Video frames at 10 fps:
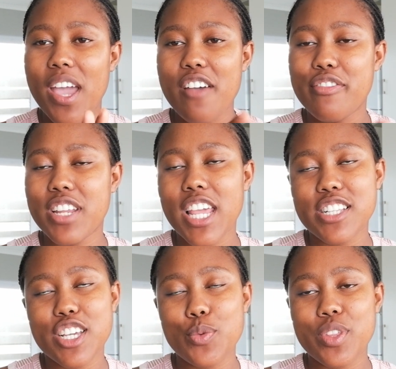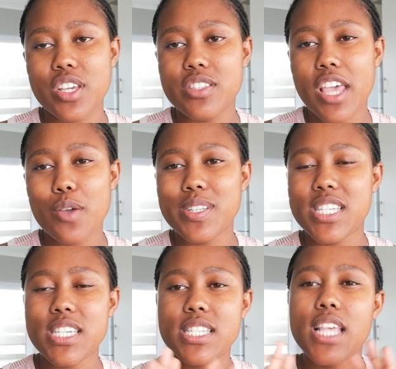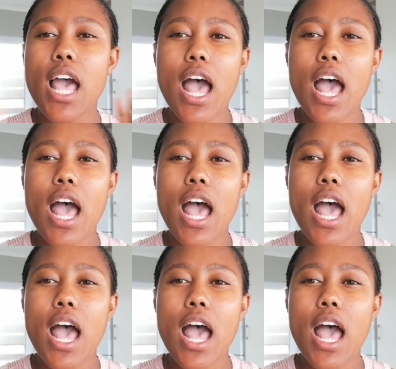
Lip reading: affiliated with Easy Equities.